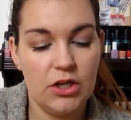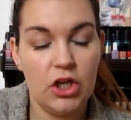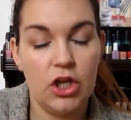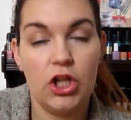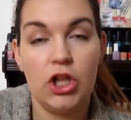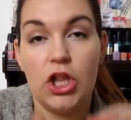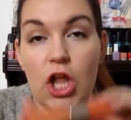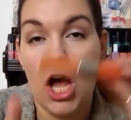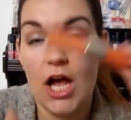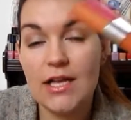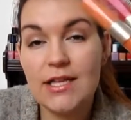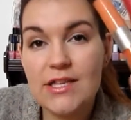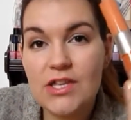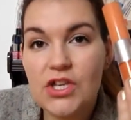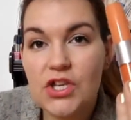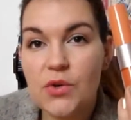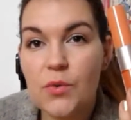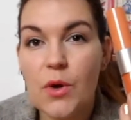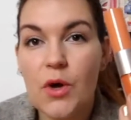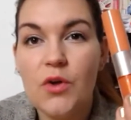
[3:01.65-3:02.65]
gloss
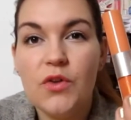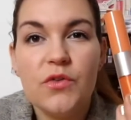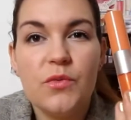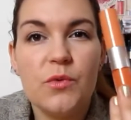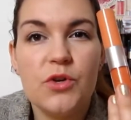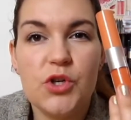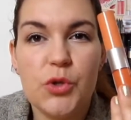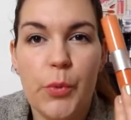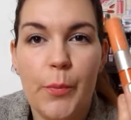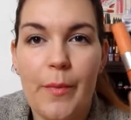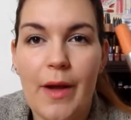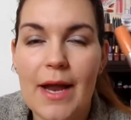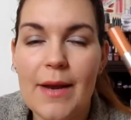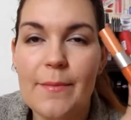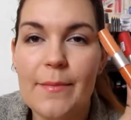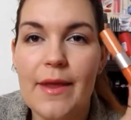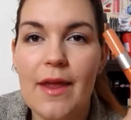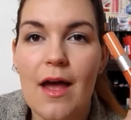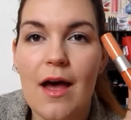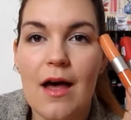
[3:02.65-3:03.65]
duos, which
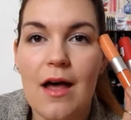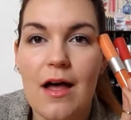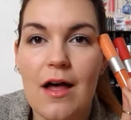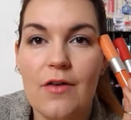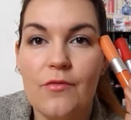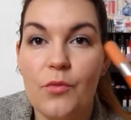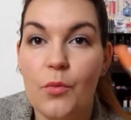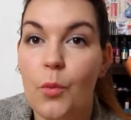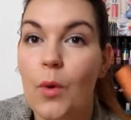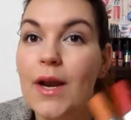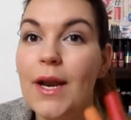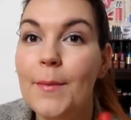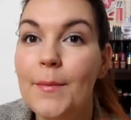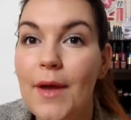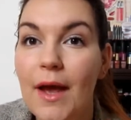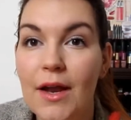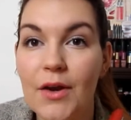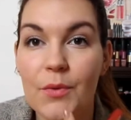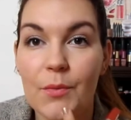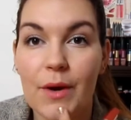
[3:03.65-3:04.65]
remind me of what
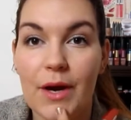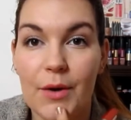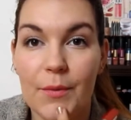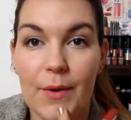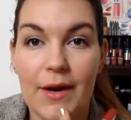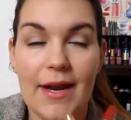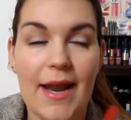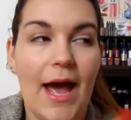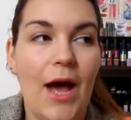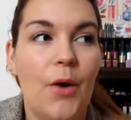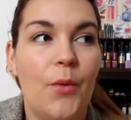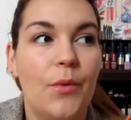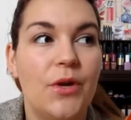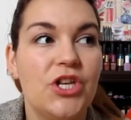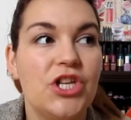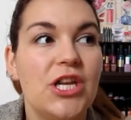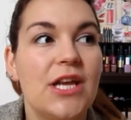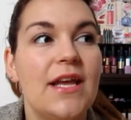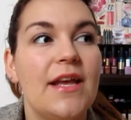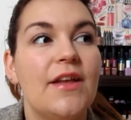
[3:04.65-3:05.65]
I'm kind of wearing right now,
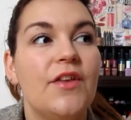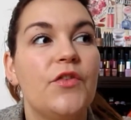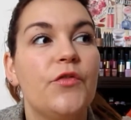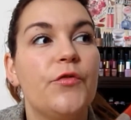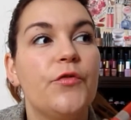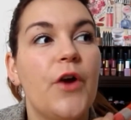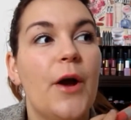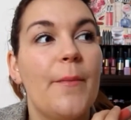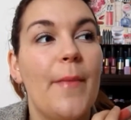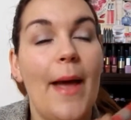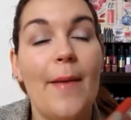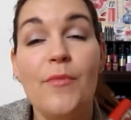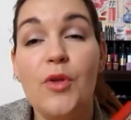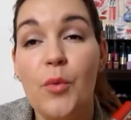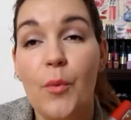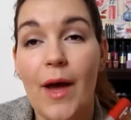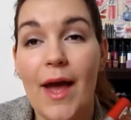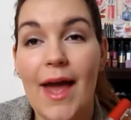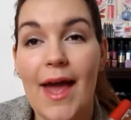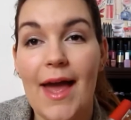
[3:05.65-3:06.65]
which is from
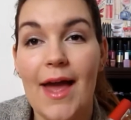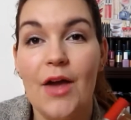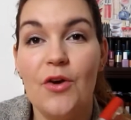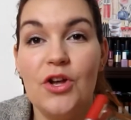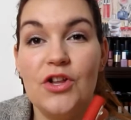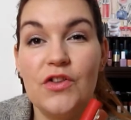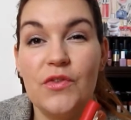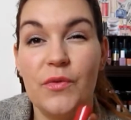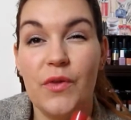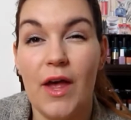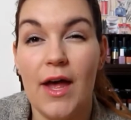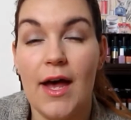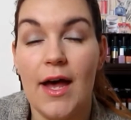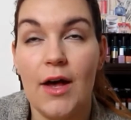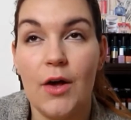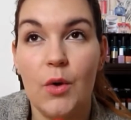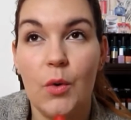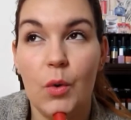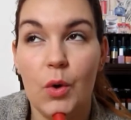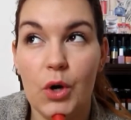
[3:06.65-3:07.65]
MUA. It's
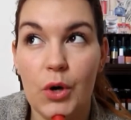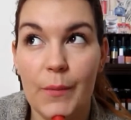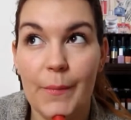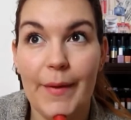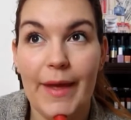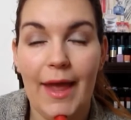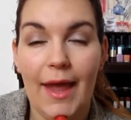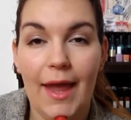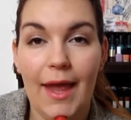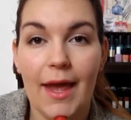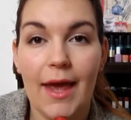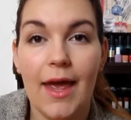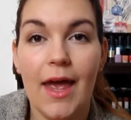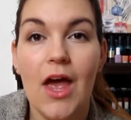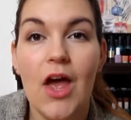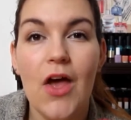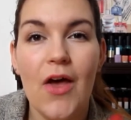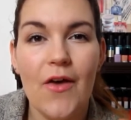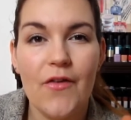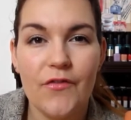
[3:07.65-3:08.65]
uh, Coral Pink
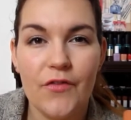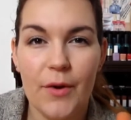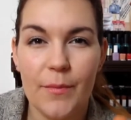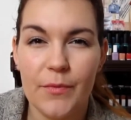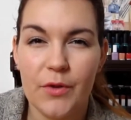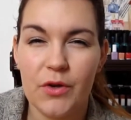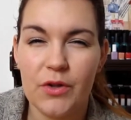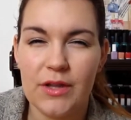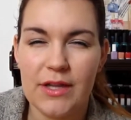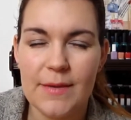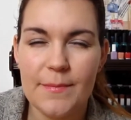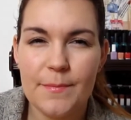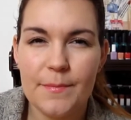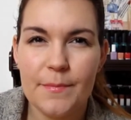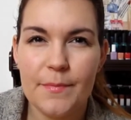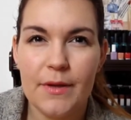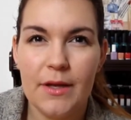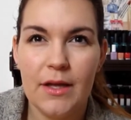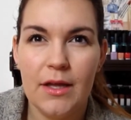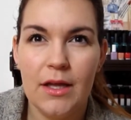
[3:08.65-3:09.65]
from their lip
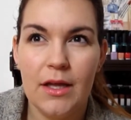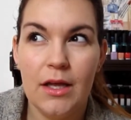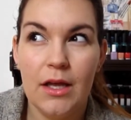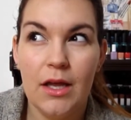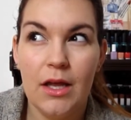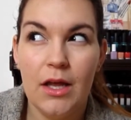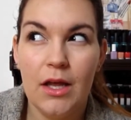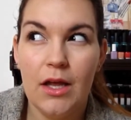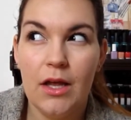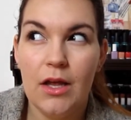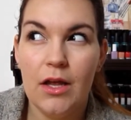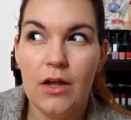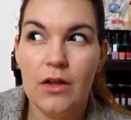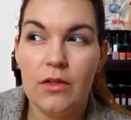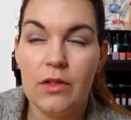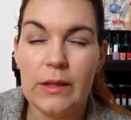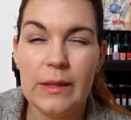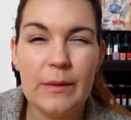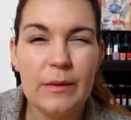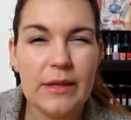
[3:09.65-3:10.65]

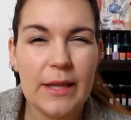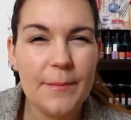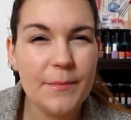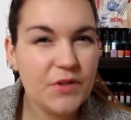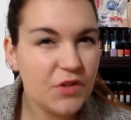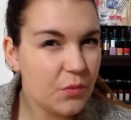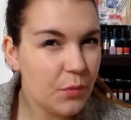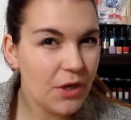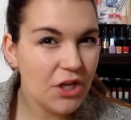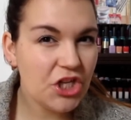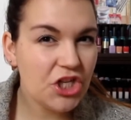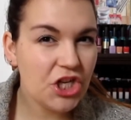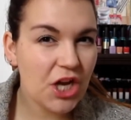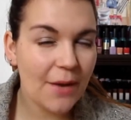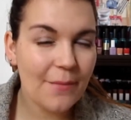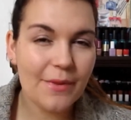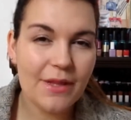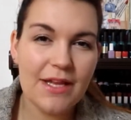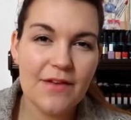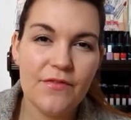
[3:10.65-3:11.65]
lip switch,
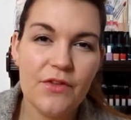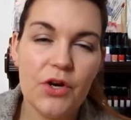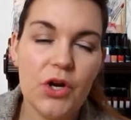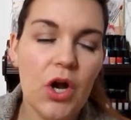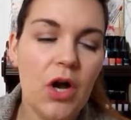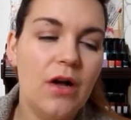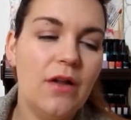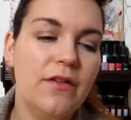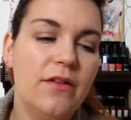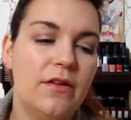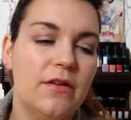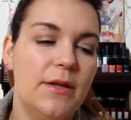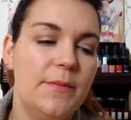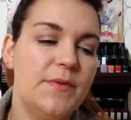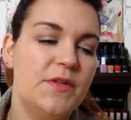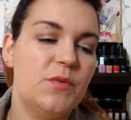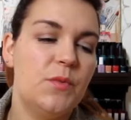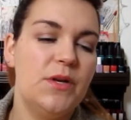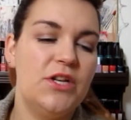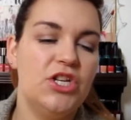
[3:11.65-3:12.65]
I believe they're called, the
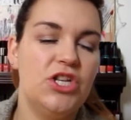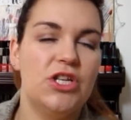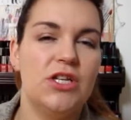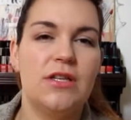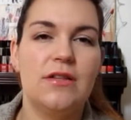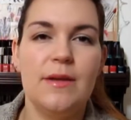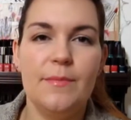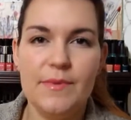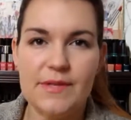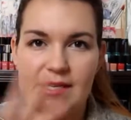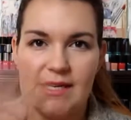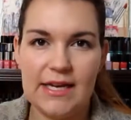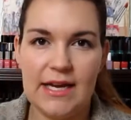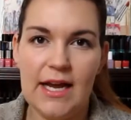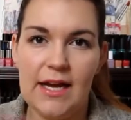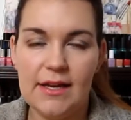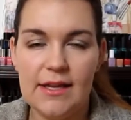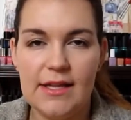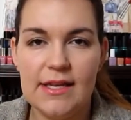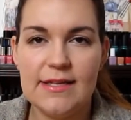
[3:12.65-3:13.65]
lip switch lipstick
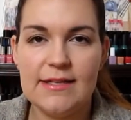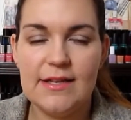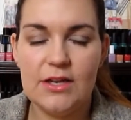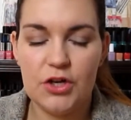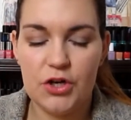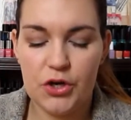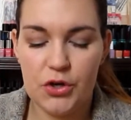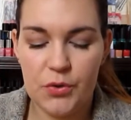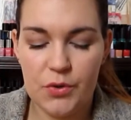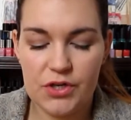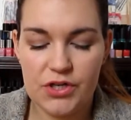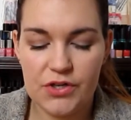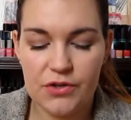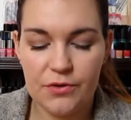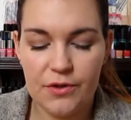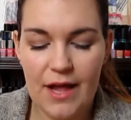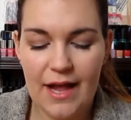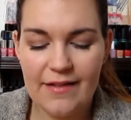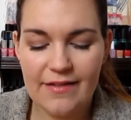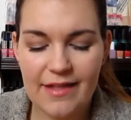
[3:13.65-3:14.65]
kind of things that are newer to
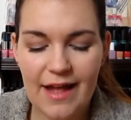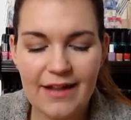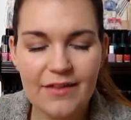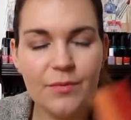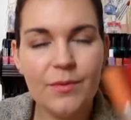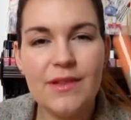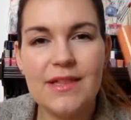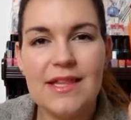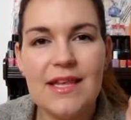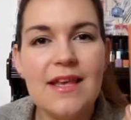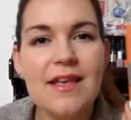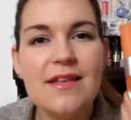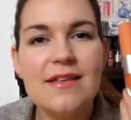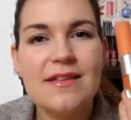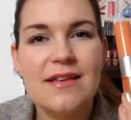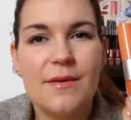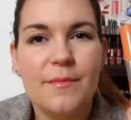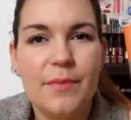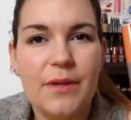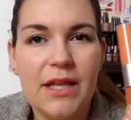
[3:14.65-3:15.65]
the line. That's what
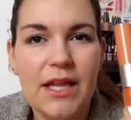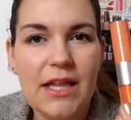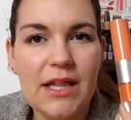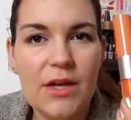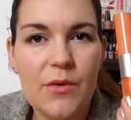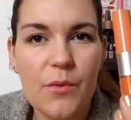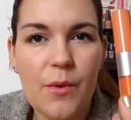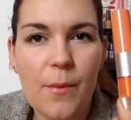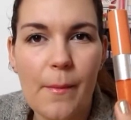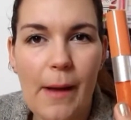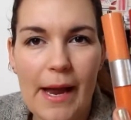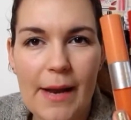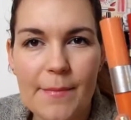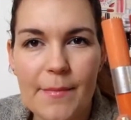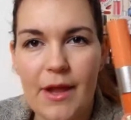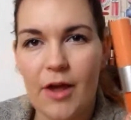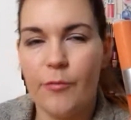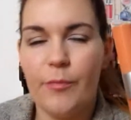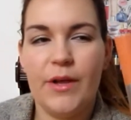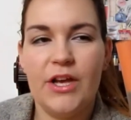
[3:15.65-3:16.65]
these completely remind
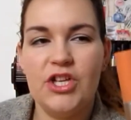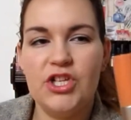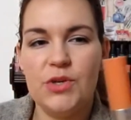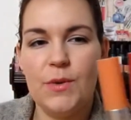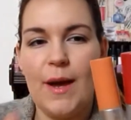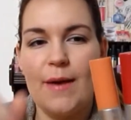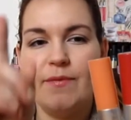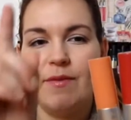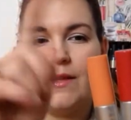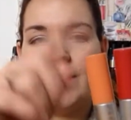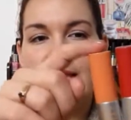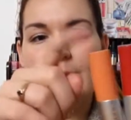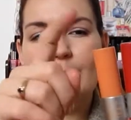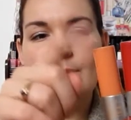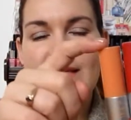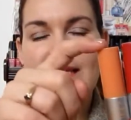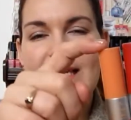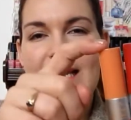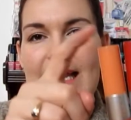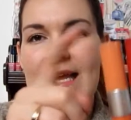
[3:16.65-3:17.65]
me of because you have the
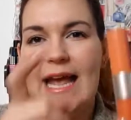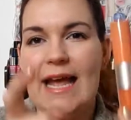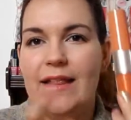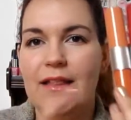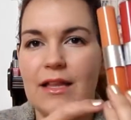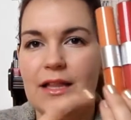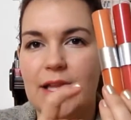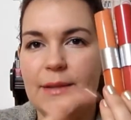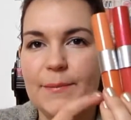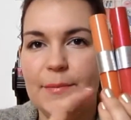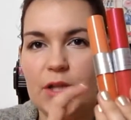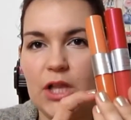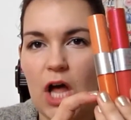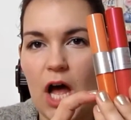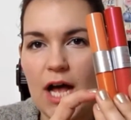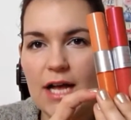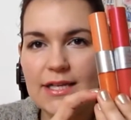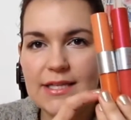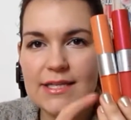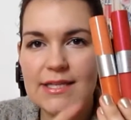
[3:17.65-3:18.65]
lipstick and the lip
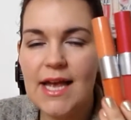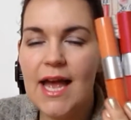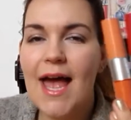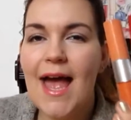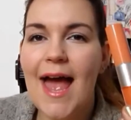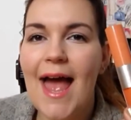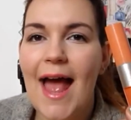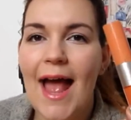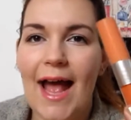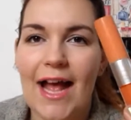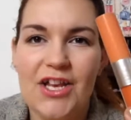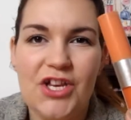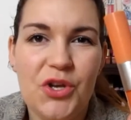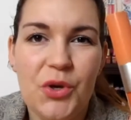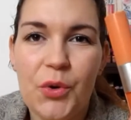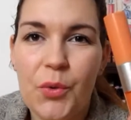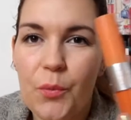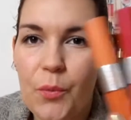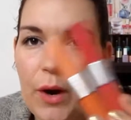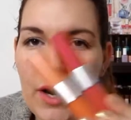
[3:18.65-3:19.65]
gloss and
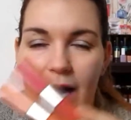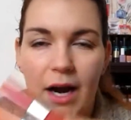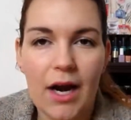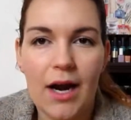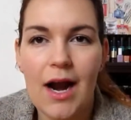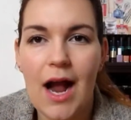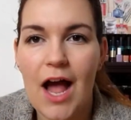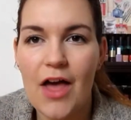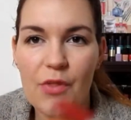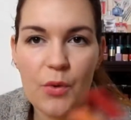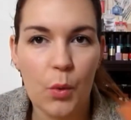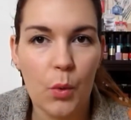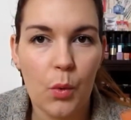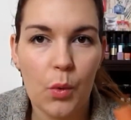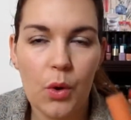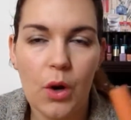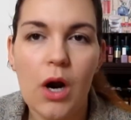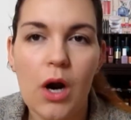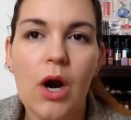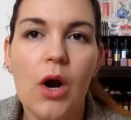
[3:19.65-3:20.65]
you can wear either
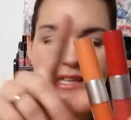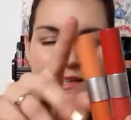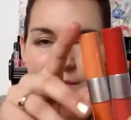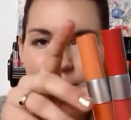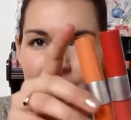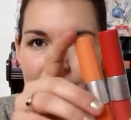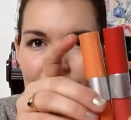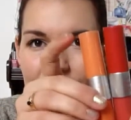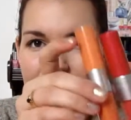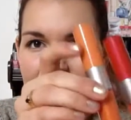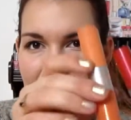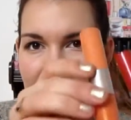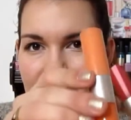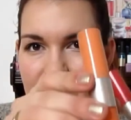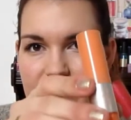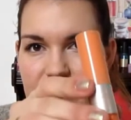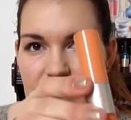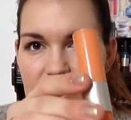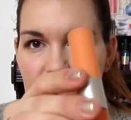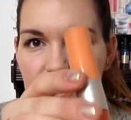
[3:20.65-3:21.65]
or. This one I'm going to
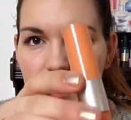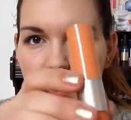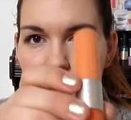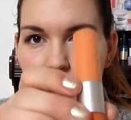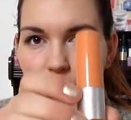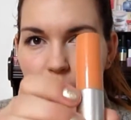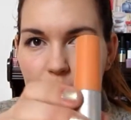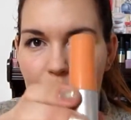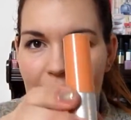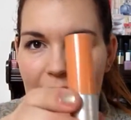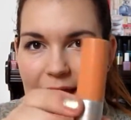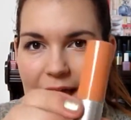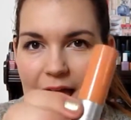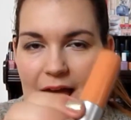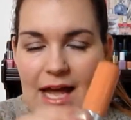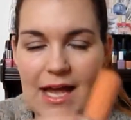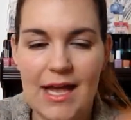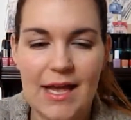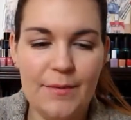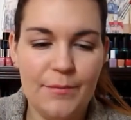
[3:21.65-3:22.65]
give to my
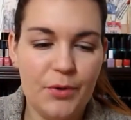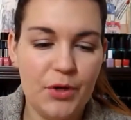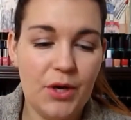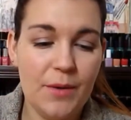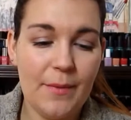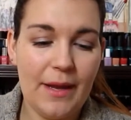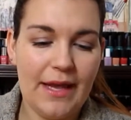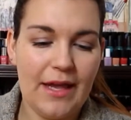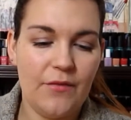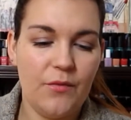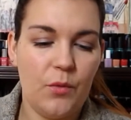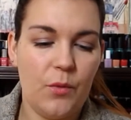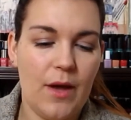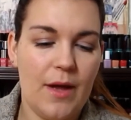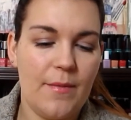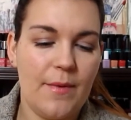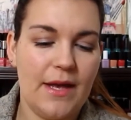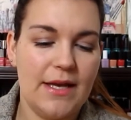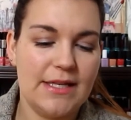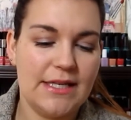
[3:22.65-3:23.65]
input in my
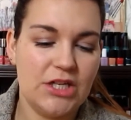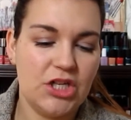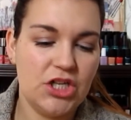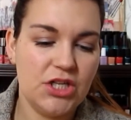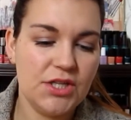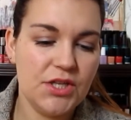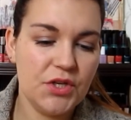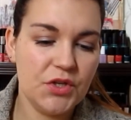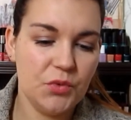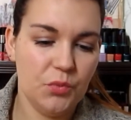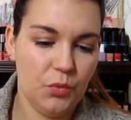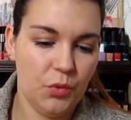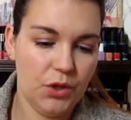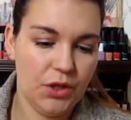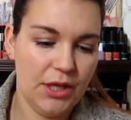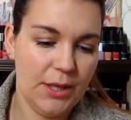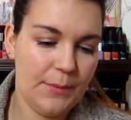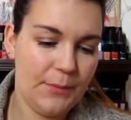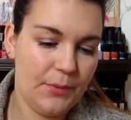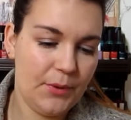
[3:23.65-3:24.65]
giveaway because it just looks
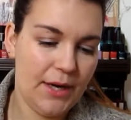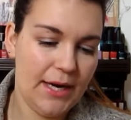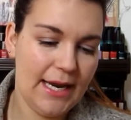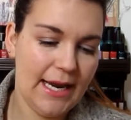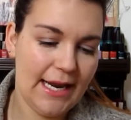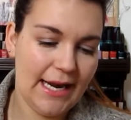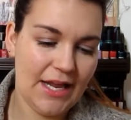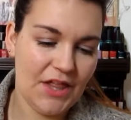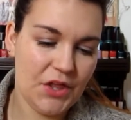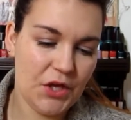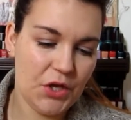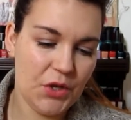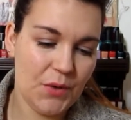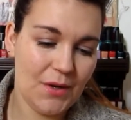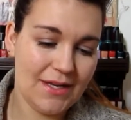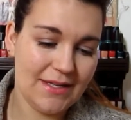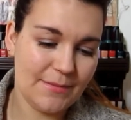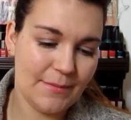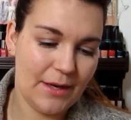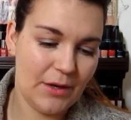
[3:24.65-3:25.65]
really pretty and I thought you
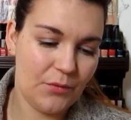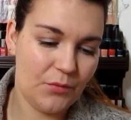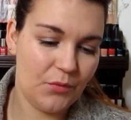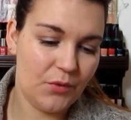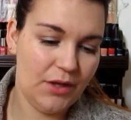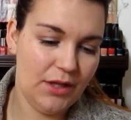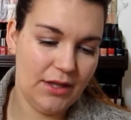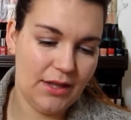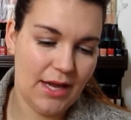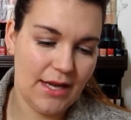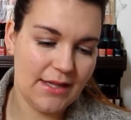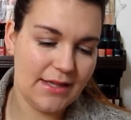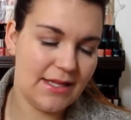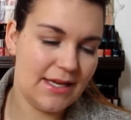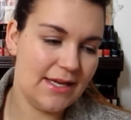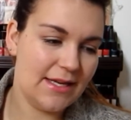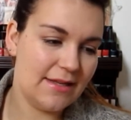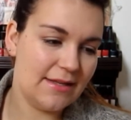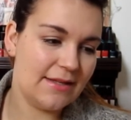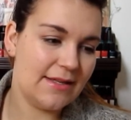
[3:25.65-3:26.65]
guys might really like
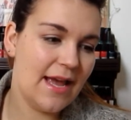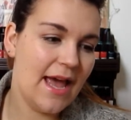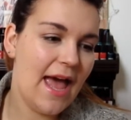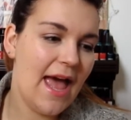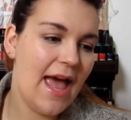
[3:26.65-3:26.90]
this.